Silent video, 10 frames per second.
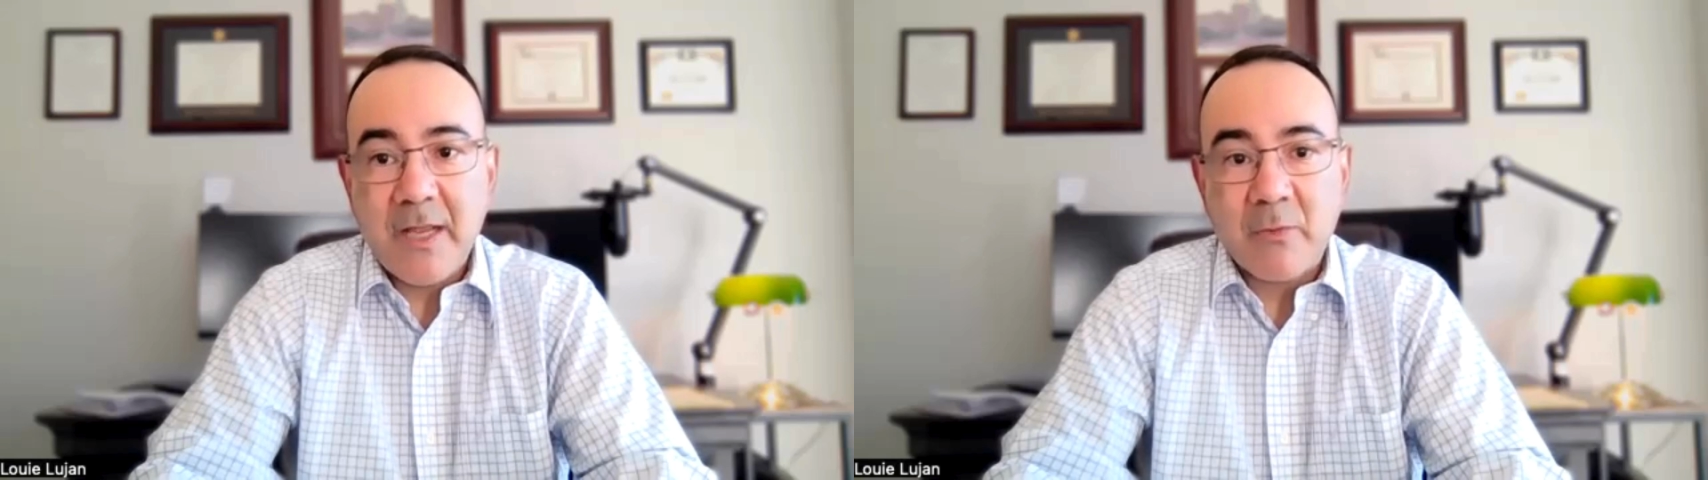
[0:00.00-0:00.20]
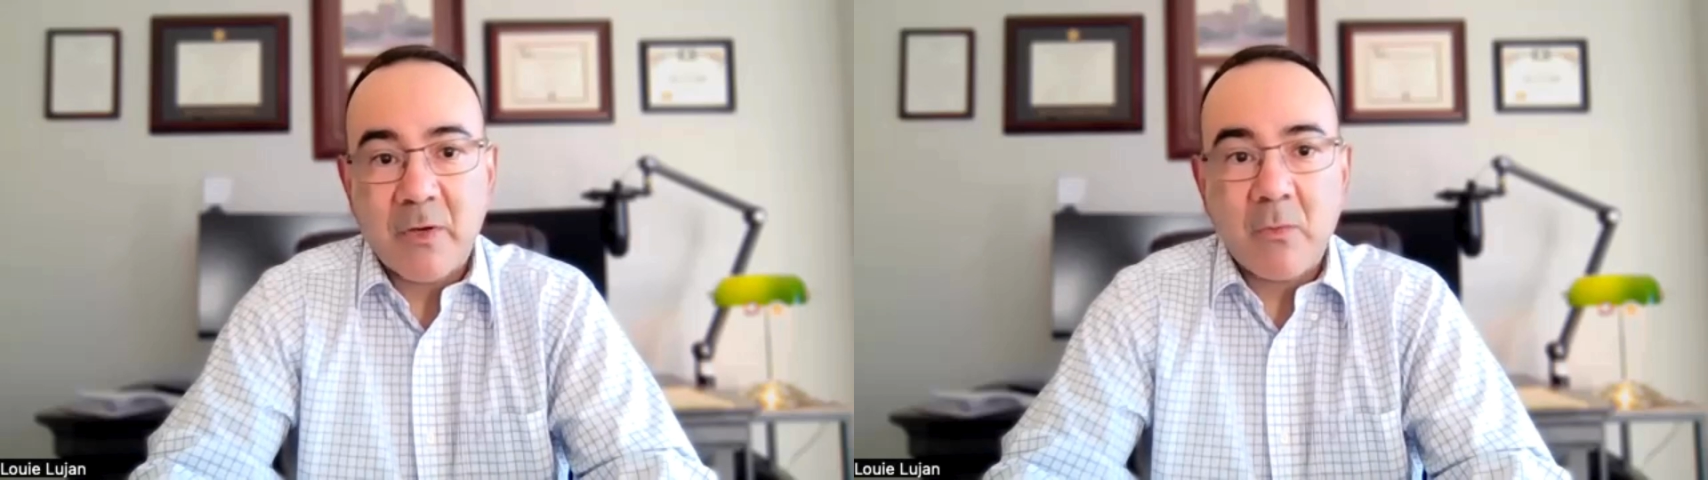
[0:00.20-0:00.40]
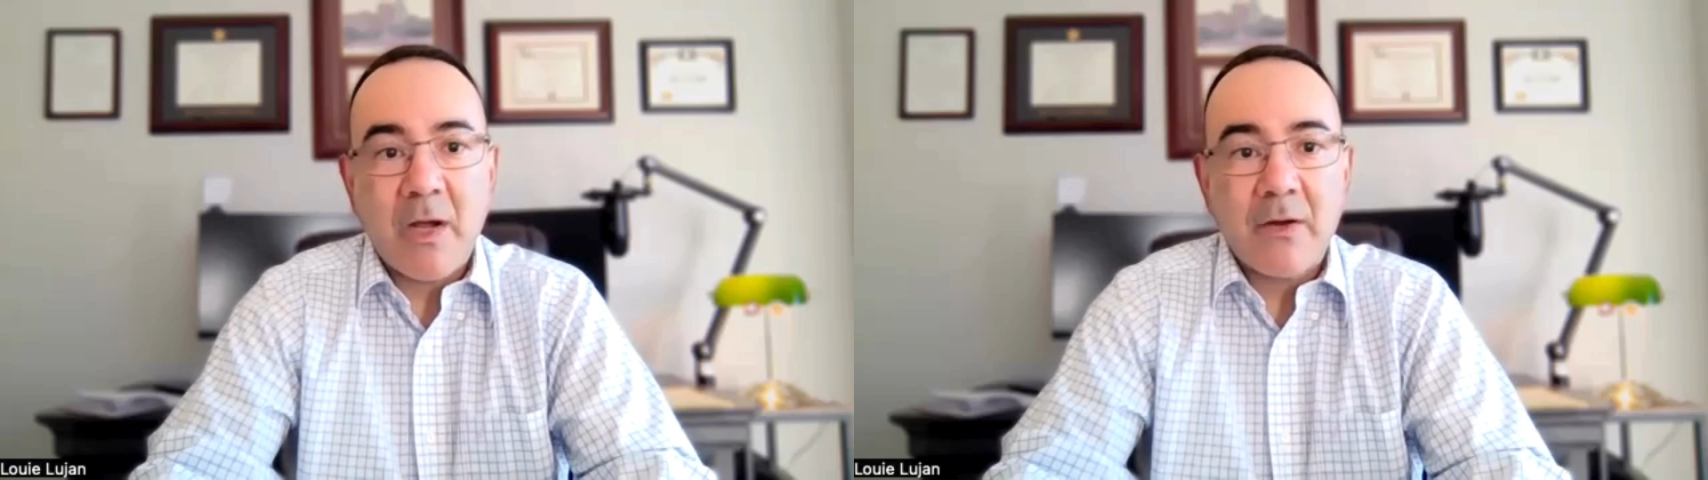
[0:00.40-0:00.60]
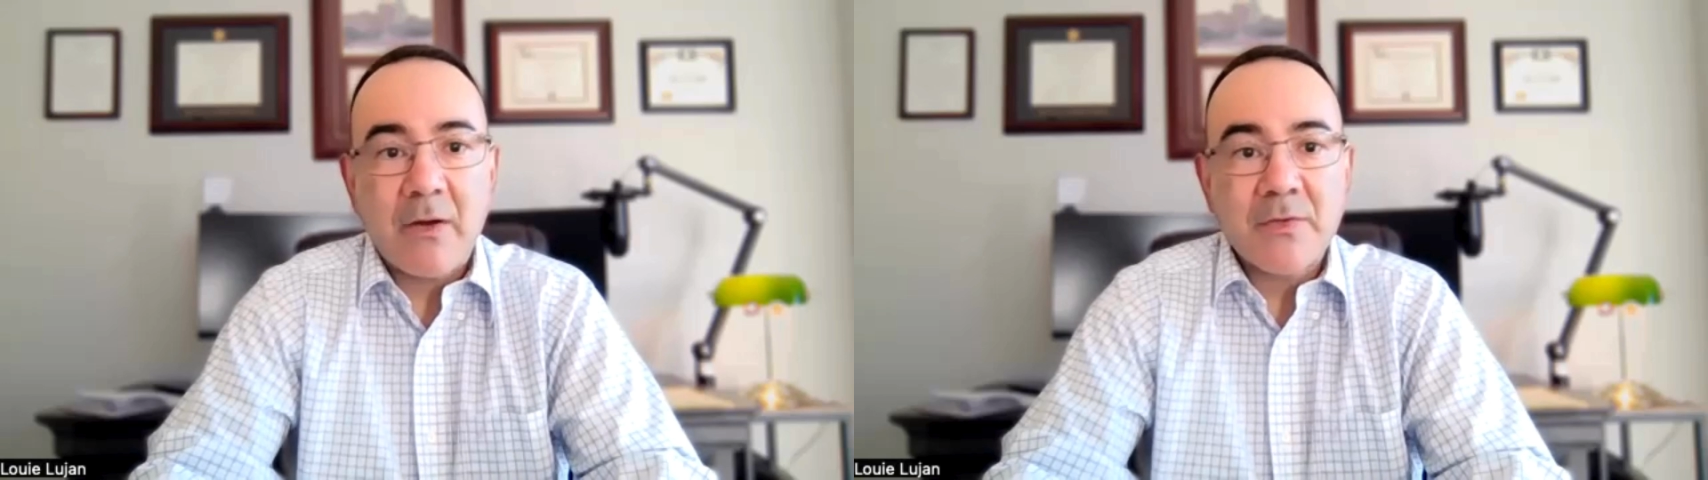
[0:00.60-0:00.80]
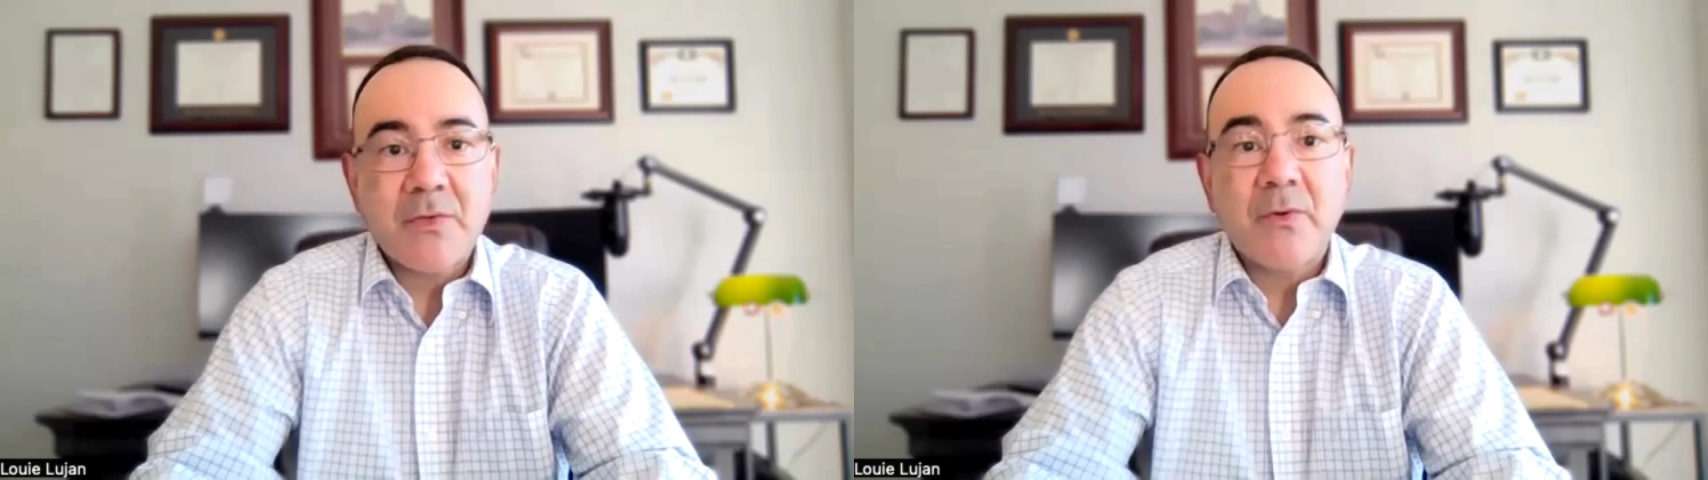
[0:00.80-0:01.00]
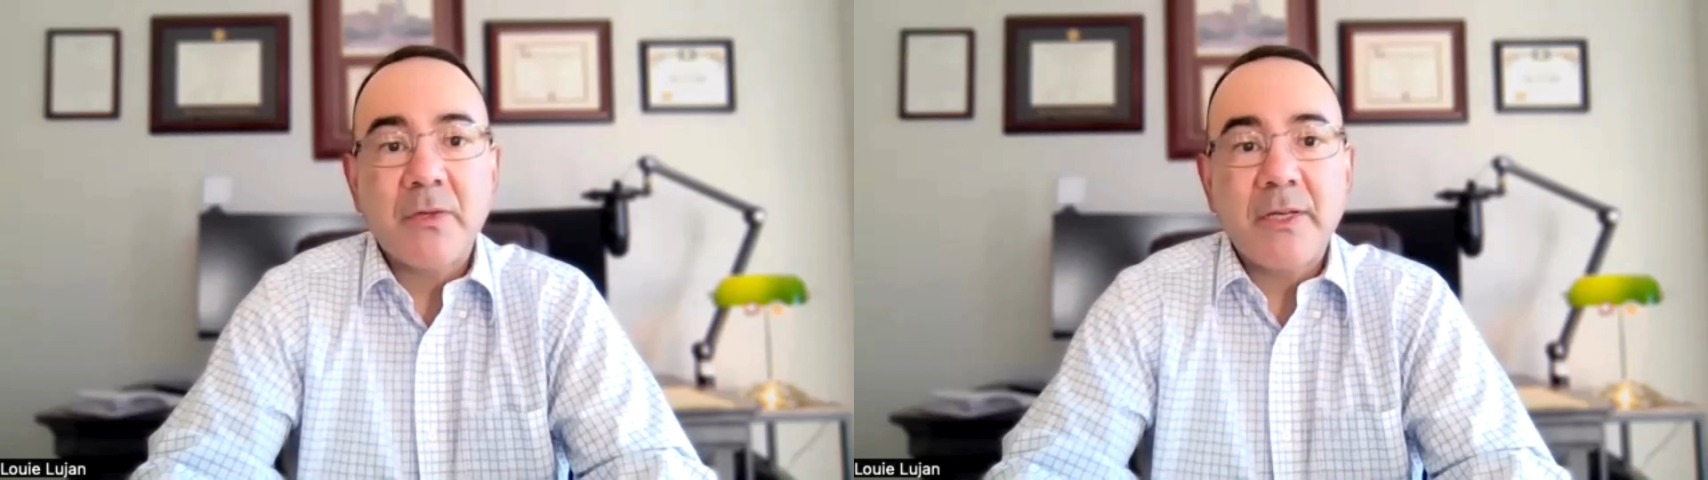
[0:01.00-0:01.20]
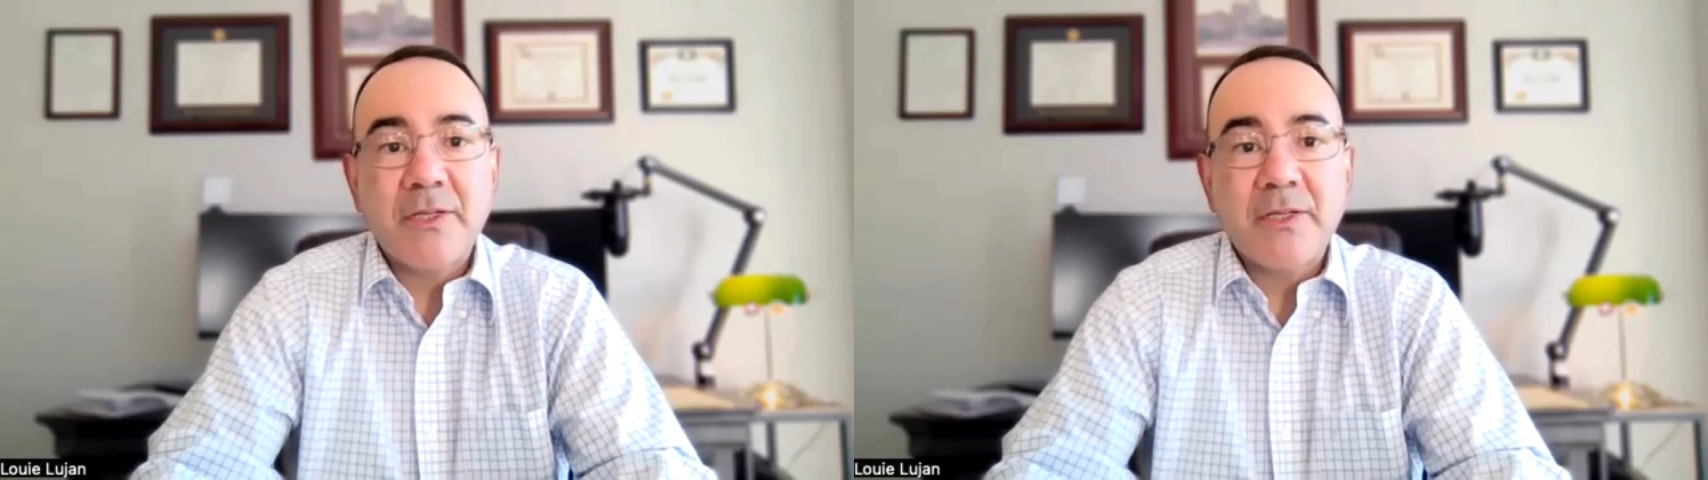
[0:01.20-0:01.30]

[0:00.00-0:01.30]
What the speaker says: and requires early